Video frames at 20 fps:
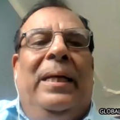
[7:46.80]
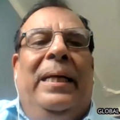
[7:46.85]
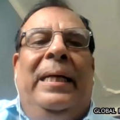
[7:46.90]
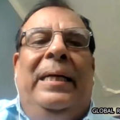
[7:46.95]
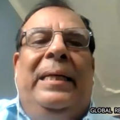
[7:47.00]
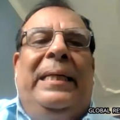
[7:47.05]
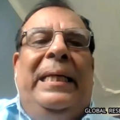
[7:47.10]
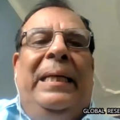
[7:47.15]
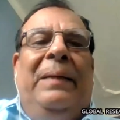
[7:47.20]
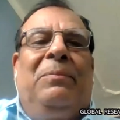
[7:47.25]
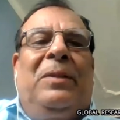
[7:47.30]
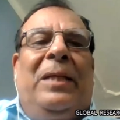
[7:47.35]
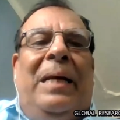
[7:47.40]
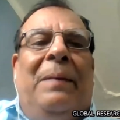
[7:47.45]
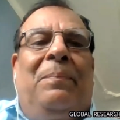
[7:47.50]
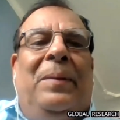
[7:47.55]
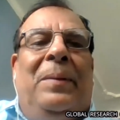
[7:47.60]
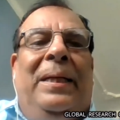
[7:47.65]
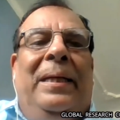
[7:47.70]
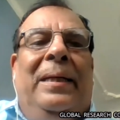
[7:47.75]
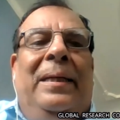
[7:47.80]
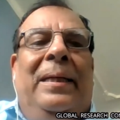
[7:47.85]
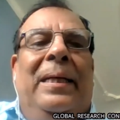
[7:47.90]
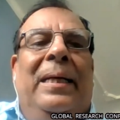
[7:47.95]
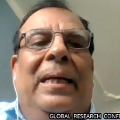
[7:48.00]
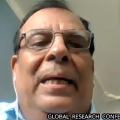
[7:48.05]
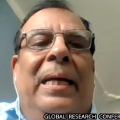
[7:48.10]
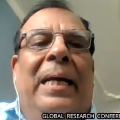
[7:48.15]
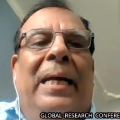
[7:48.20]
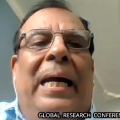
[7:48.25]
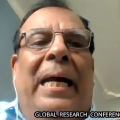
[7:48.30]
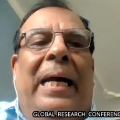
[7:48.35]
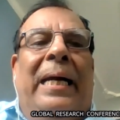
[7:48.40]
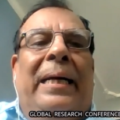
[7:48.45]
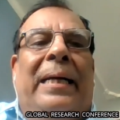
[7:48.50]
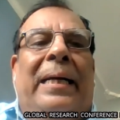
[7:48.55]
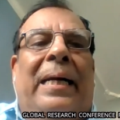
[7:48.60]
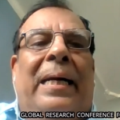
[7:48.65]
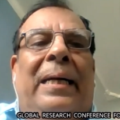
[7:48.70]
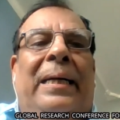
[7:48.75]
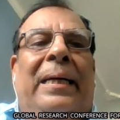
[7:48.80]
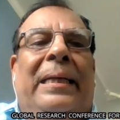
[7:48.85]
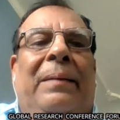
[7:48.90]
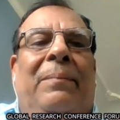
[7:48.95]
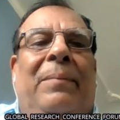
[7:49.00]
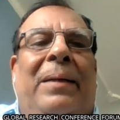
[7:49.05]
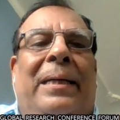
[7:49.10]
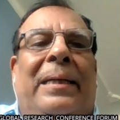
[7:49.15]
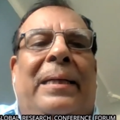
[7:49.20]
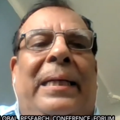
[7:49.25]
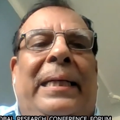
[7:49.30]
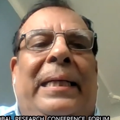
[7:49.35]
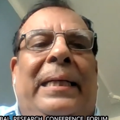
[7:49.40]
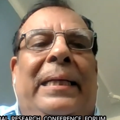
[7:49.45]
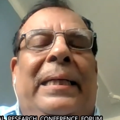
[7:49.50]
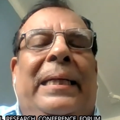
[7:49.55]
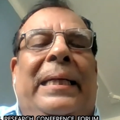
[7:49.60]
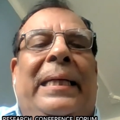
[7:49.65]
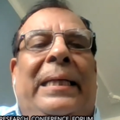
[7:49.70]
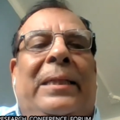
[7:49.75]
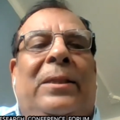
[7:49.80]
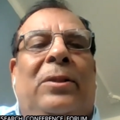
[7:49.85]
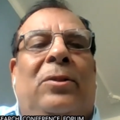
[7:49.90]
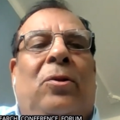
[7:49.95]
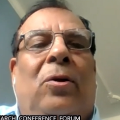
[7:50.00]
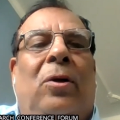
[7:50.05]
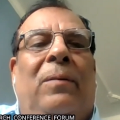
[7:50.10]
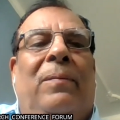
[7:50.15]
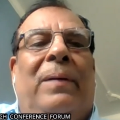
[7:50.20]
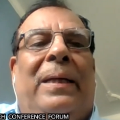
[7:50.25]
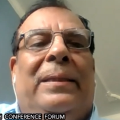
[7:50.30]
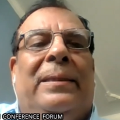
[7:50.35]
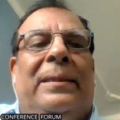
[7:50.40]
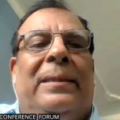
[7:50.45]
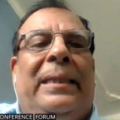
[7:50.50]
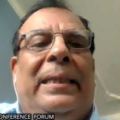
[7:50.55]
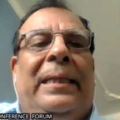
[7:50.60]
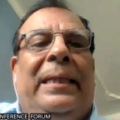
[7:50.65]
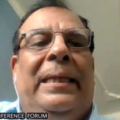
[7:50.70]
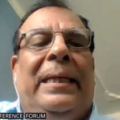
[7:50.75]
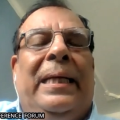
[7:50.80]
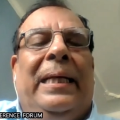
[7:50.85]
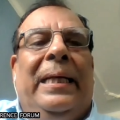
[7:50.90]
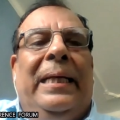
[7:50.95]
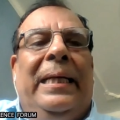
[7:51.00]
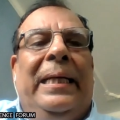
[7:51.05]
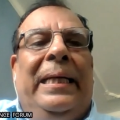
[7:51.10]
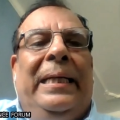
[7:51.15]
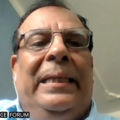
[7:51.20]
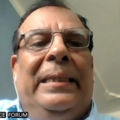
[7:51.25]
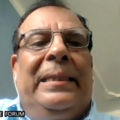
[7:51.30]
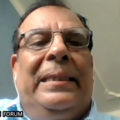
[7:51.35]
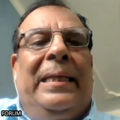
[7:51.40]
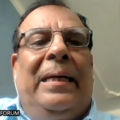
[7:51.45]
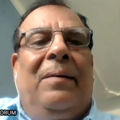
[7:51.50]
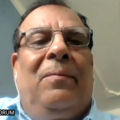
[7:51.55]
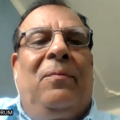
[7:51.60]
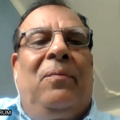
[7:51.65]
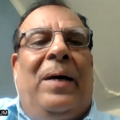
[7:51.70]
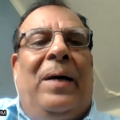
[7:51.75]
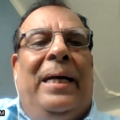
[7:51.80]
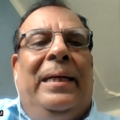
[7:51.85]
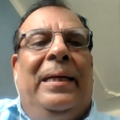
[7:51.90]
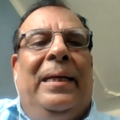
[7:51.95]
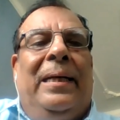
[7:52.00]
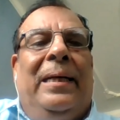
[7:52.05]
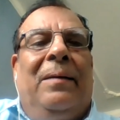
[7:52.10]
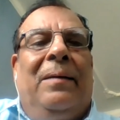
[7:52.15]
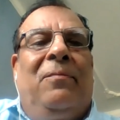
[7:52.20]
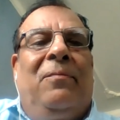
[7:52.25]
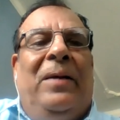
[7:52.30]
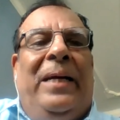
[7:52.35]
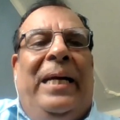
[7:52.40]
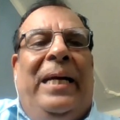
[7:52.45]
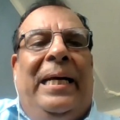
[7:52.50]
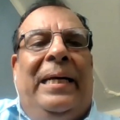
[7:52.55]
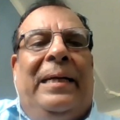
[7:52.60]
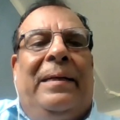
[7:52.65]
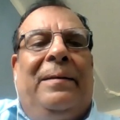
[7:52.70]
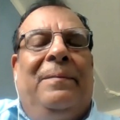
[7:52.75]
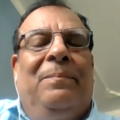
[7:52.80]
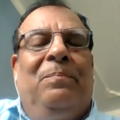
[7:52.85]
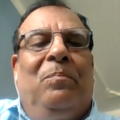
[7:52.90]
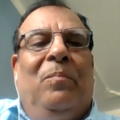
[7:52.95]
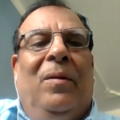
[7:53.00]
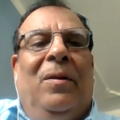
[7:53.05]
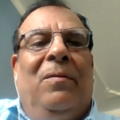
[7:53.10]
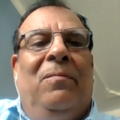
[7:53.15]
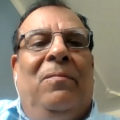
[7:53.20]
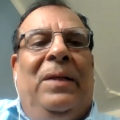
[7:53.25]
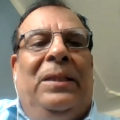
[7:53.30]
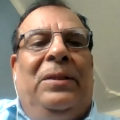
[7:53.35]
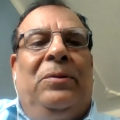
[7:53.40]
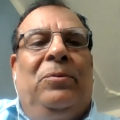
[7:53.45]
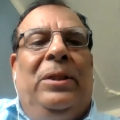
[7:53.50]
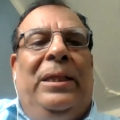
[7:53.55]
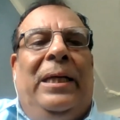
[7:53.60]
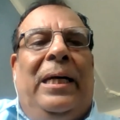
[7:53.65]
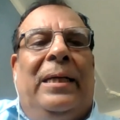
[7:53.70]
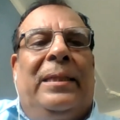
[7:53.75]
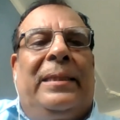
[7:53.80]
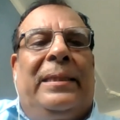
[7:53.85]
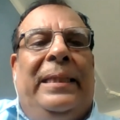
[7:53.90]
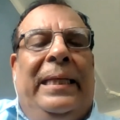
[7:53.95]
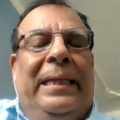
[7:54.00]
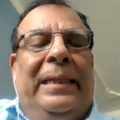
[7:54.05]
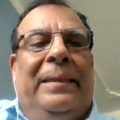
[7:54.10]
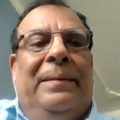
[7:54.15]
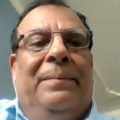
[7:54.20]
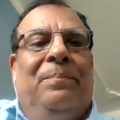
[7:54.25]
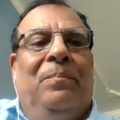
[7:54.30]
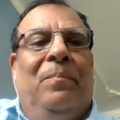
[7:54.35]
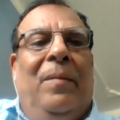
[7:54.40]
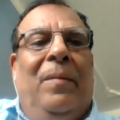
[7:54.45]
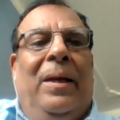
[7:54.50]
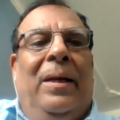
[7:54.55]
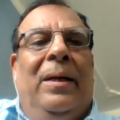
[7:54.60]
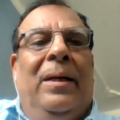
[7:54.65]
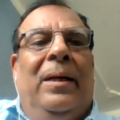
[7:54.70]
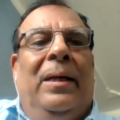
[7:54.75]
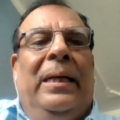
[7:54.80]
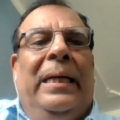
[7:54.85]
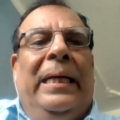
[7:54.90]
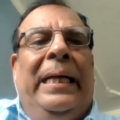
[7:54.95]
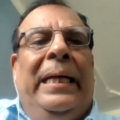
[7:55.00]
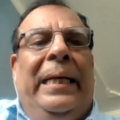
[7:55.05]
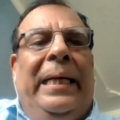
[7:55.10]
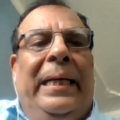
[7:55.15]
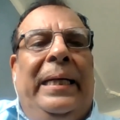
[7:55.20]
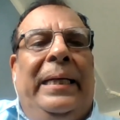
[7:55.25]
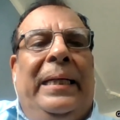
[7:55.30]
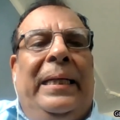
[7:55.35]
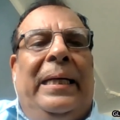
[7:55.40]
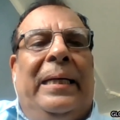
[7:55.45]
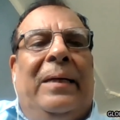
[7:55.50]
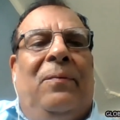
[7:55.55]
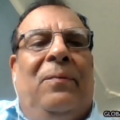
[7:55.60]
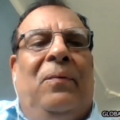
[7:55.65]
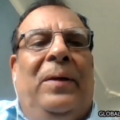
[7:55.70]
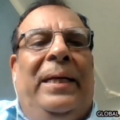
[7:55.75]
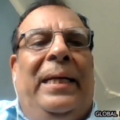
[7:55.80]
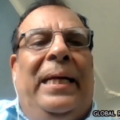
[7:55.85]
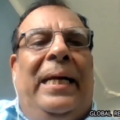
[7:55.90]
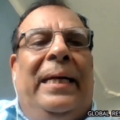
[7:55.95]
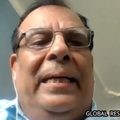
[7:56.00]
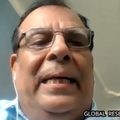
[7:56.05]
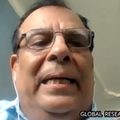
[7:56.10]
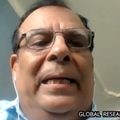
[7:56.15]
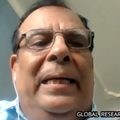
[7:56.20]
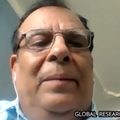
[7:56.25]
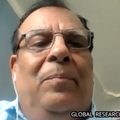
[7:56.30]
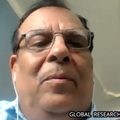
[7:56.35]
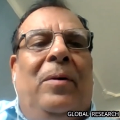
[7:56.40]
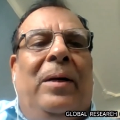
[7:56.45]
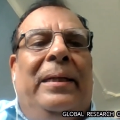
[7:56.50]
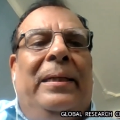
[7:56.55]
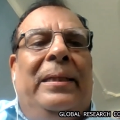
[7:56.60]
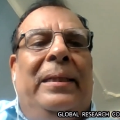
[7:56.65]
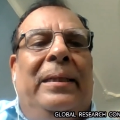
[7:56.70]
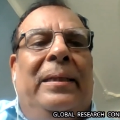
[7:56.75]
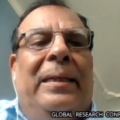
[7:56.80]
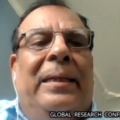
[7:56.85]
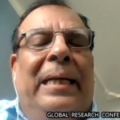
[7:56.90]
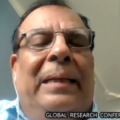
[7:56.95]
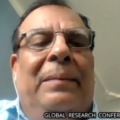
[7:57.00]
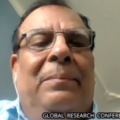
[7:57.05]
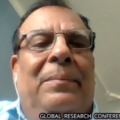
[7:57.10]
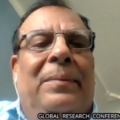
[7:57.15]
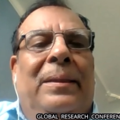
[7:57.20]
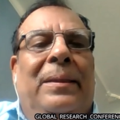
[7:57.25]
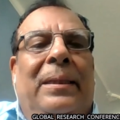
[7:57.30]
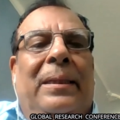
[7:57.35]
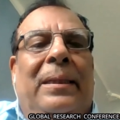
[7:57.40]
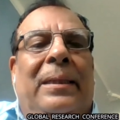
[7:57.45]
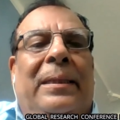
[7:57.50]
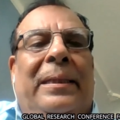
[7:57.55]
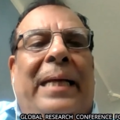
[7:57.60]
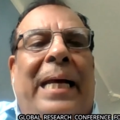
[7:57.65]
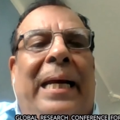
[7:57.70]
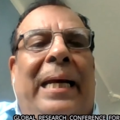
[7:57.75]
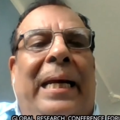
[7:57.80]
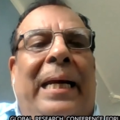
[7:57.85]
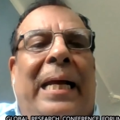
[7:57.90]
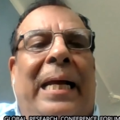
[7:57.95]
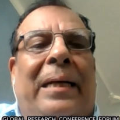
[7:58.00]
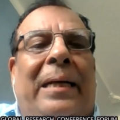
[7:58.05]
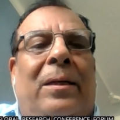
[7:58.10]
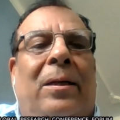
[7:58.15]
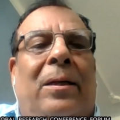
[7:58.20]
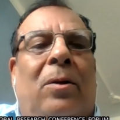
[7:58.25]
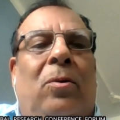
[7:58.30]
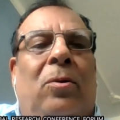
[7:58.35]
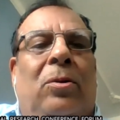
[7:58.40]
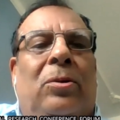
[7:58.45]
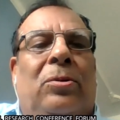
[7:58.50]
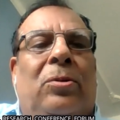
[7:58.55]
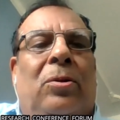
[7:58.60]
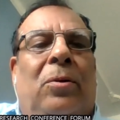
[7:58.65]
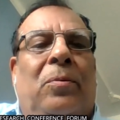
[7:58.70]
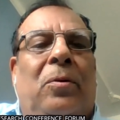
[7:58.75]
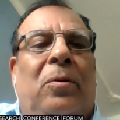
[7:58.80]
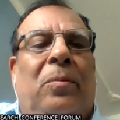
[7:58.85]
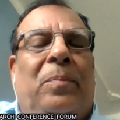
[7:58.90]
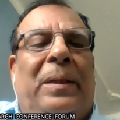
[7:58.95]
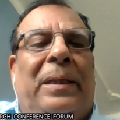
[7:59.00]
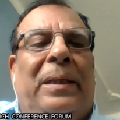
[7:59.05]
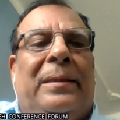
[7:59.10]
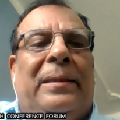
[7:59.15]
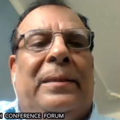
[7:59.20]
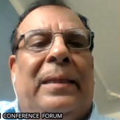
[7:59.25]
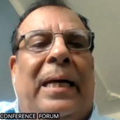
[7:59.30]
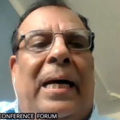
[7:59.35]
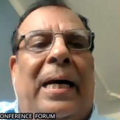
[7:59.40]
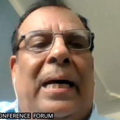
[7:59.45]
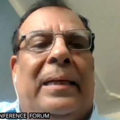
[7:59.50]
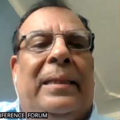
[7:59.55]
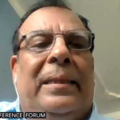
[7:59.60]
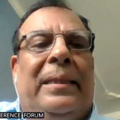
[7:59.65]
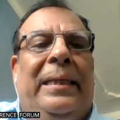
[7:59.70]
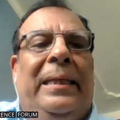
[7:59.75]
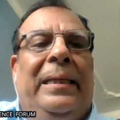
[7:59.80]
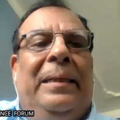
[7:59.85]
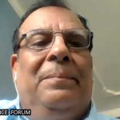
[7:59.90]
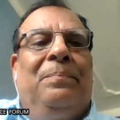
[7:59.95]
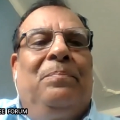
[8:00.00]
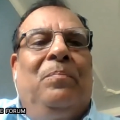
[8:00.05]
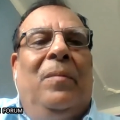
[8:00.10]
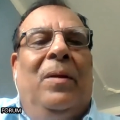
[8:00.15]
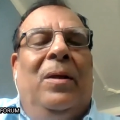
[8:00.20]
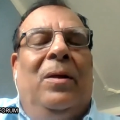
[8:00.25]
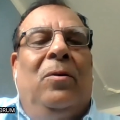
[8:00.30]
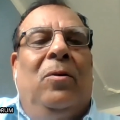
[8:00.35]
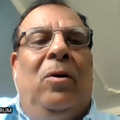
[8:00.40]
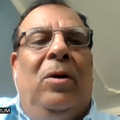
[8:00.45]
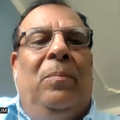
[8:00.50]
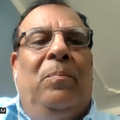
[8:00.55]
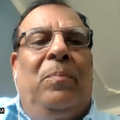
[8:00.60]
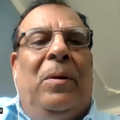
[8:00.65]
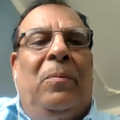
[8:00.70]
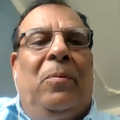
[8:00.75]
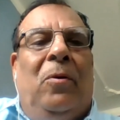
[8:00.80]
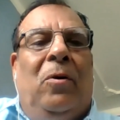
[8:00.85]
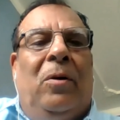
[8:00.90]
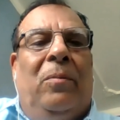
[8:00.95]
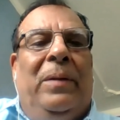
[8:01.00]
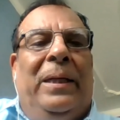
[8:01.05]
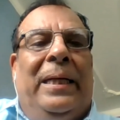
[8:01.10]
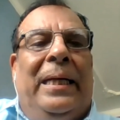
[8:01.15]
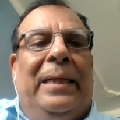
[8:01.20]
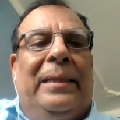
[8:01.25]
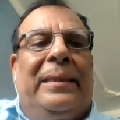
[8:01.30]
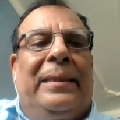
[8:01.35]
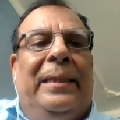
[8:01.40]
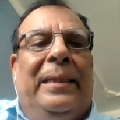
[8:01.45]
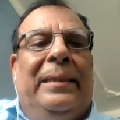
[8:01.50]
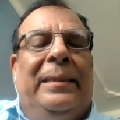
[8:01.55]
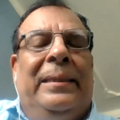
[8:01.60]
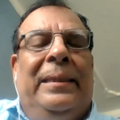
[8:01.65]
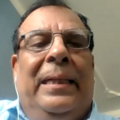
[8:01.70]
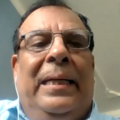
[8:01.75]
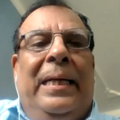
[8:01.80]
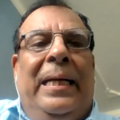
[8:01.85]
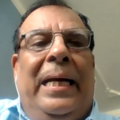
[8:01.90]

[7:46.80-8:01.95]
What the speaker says: It keeps happening, and ultimately insolvency is the final fate which we are seeing. In India, roughly at any point in time, 10 lakh crores of rupees are the non-performing assets.